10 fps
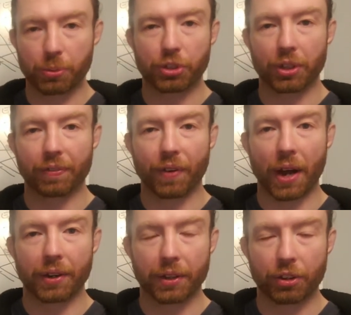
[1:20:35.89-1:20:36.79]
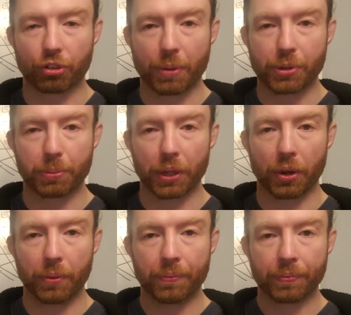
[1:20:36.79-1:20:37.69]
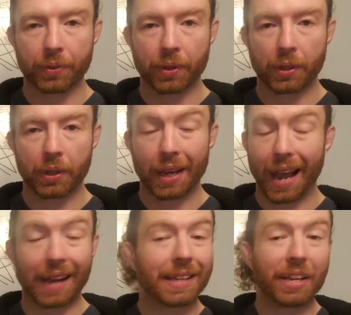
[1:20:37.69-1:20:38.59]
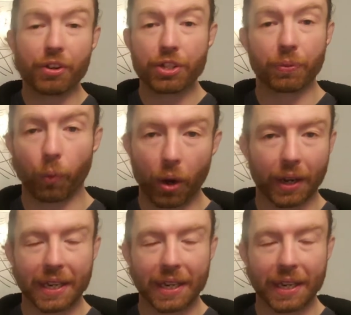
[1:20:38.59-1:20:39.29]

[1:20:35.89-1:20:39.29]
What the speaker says: which you can find in the description below, and years of work.